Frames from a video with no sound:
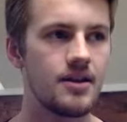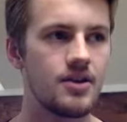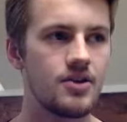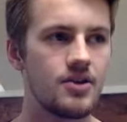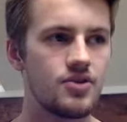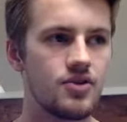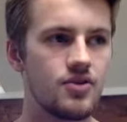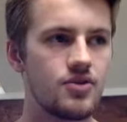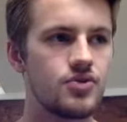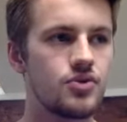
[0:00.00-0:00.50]

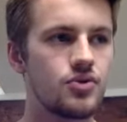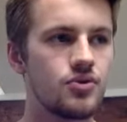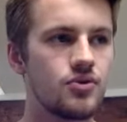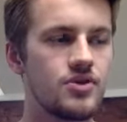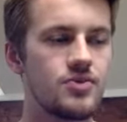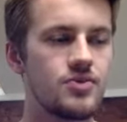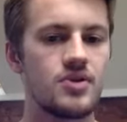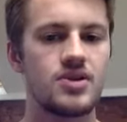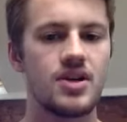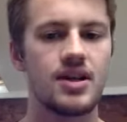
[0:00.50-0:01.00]

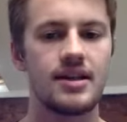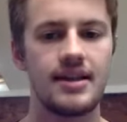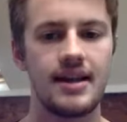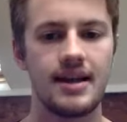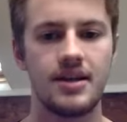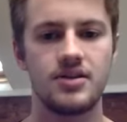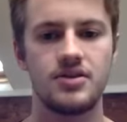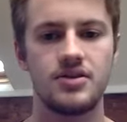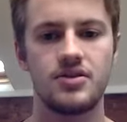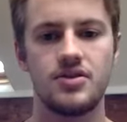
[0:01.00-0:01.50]
stories which I
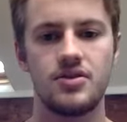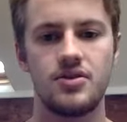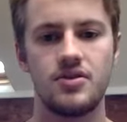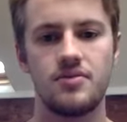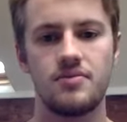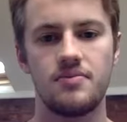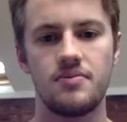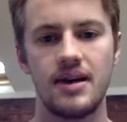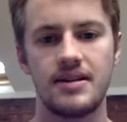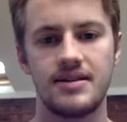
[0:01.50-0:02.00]
linked
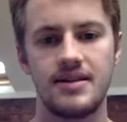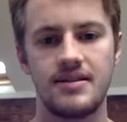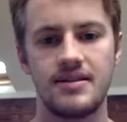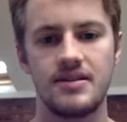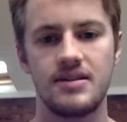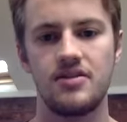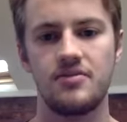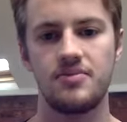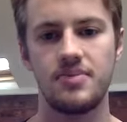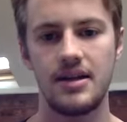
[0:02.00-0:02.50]
to my
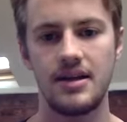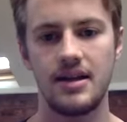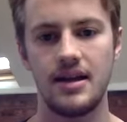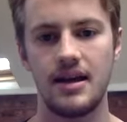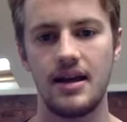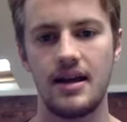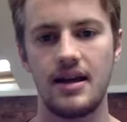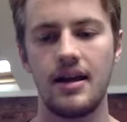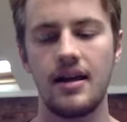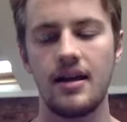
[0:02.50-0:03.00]
identity of being
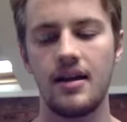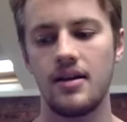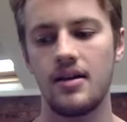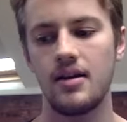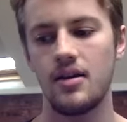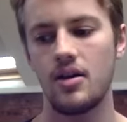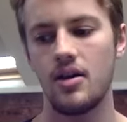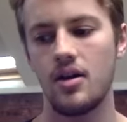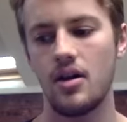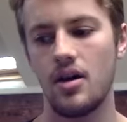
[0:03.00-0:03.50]
gay
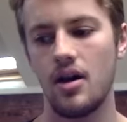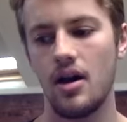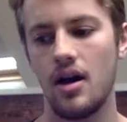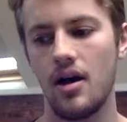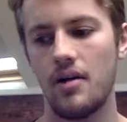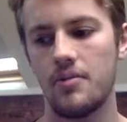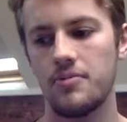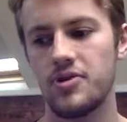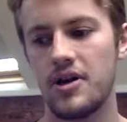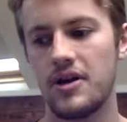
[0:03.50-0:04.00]

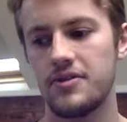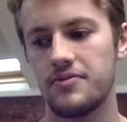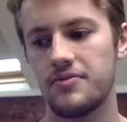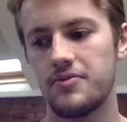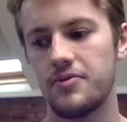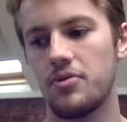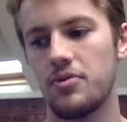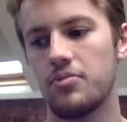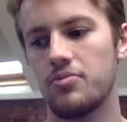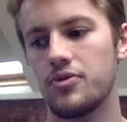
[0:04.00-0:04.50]

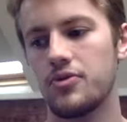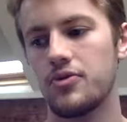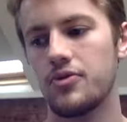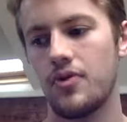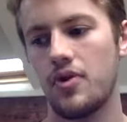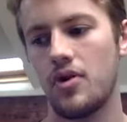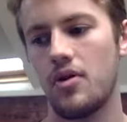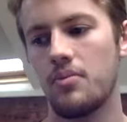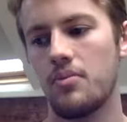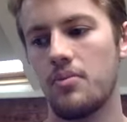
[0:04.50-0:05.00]
transformed
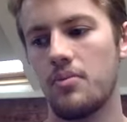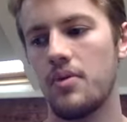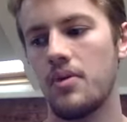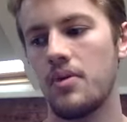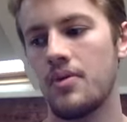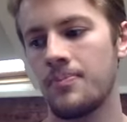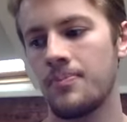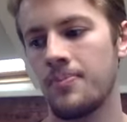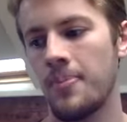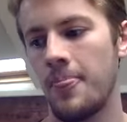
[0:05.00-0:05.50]
from
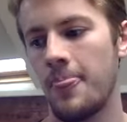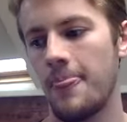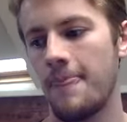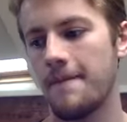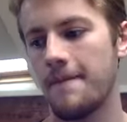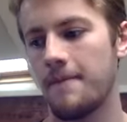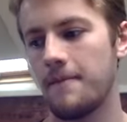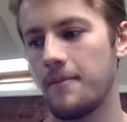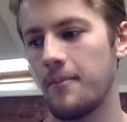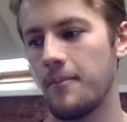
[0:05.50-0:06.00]

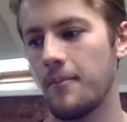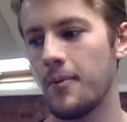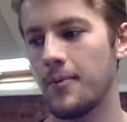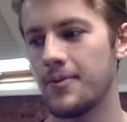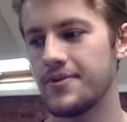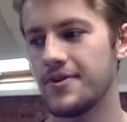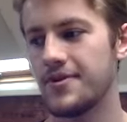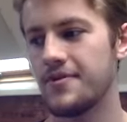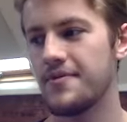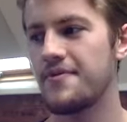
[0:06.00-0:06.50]

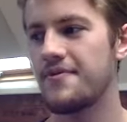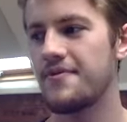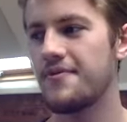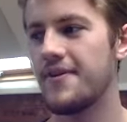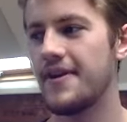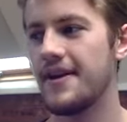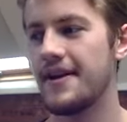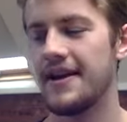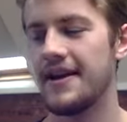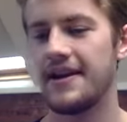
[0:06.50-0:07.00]
ones of
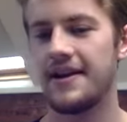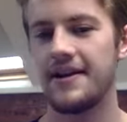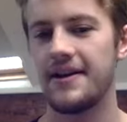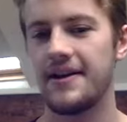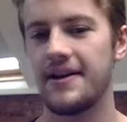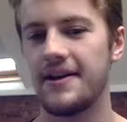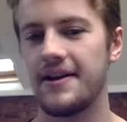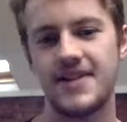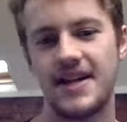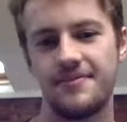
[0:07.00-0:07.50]
feeling kind
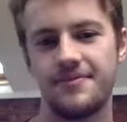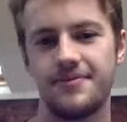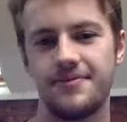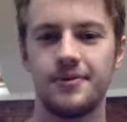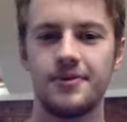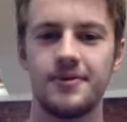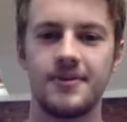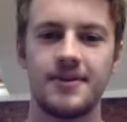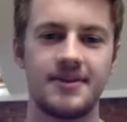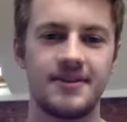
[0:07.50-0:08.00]
of
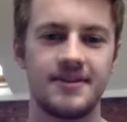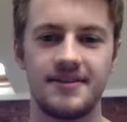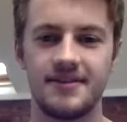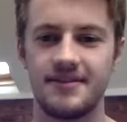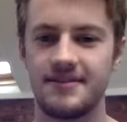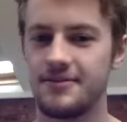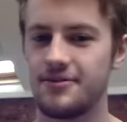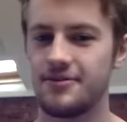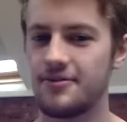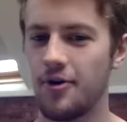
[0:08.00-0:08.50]
shameful
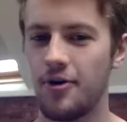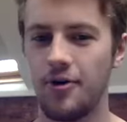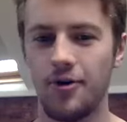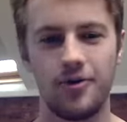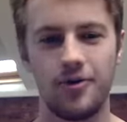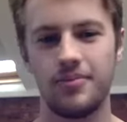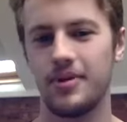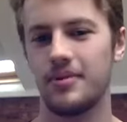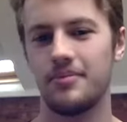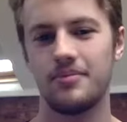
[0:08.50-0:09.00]
and
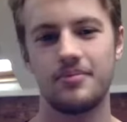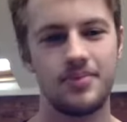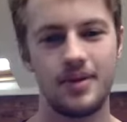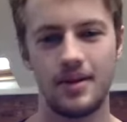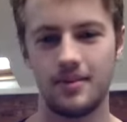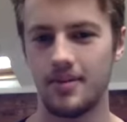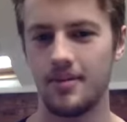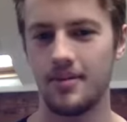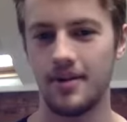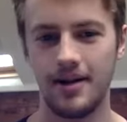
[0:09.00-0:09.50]
horrible and
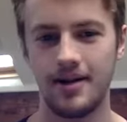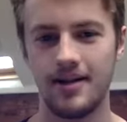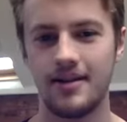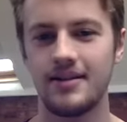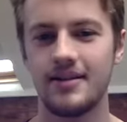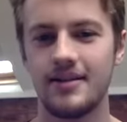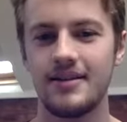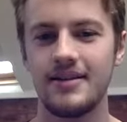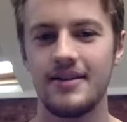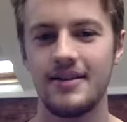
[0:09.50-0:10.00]
blah blah blah,
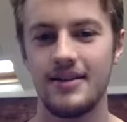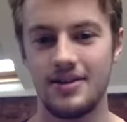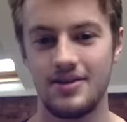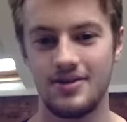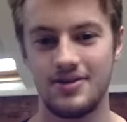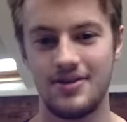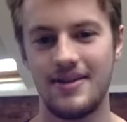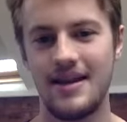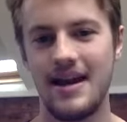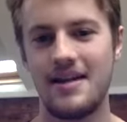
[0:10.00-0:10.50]

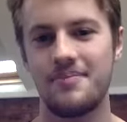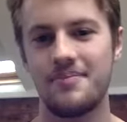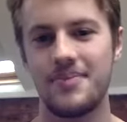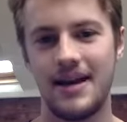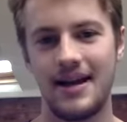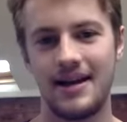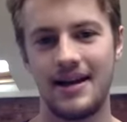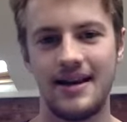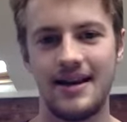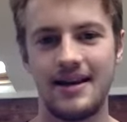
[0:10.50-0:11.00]
to then
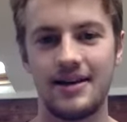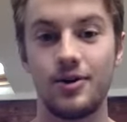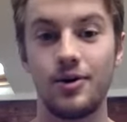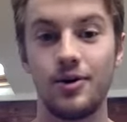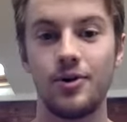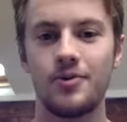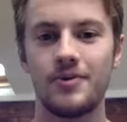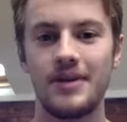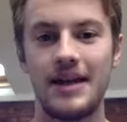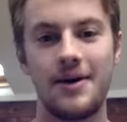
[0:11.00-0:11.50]
being like,
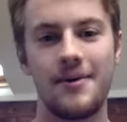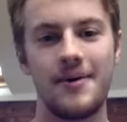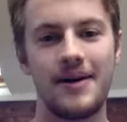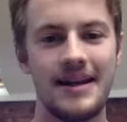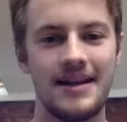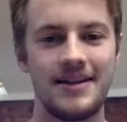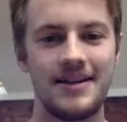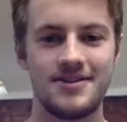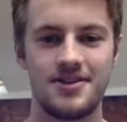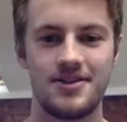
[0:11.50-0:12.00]
oh, now I
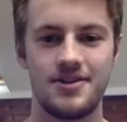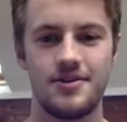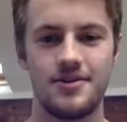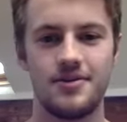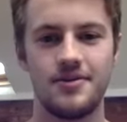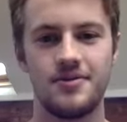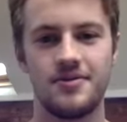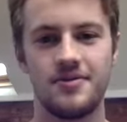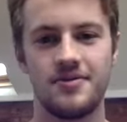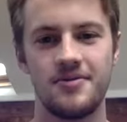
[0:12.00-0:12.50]
need
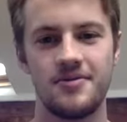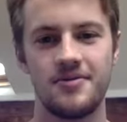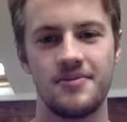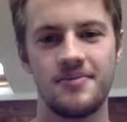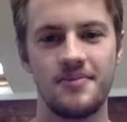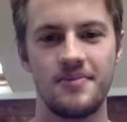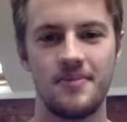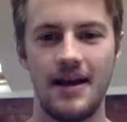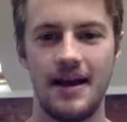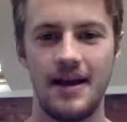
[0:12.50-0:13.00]
to
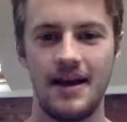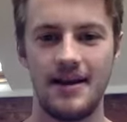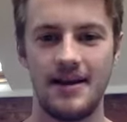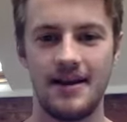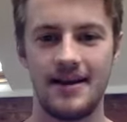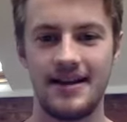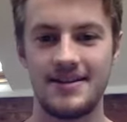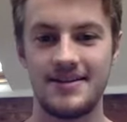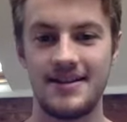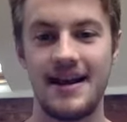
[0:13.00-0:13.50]

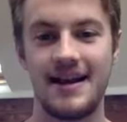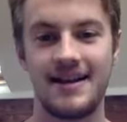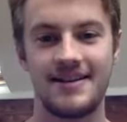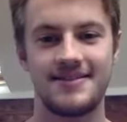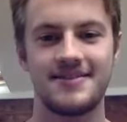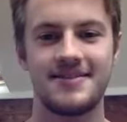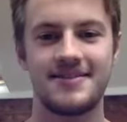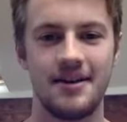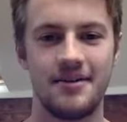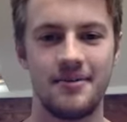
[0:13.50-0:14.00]
act a
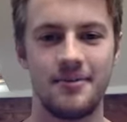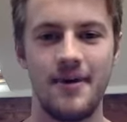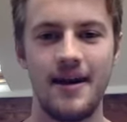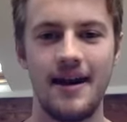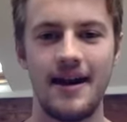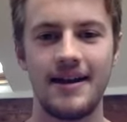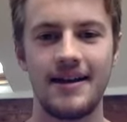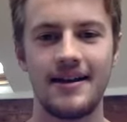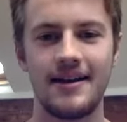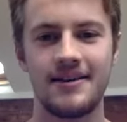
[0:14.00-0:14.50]
certain
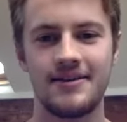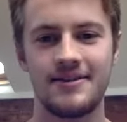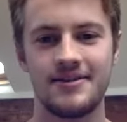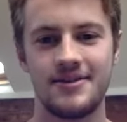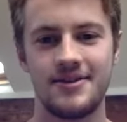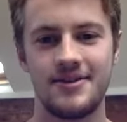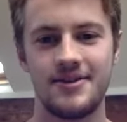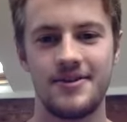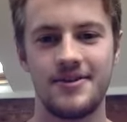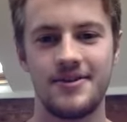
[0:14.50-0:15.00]
way
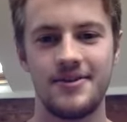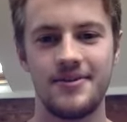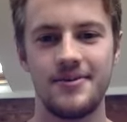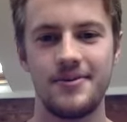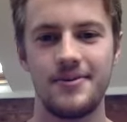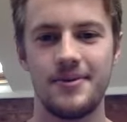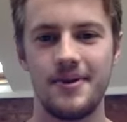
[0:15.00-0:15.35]
to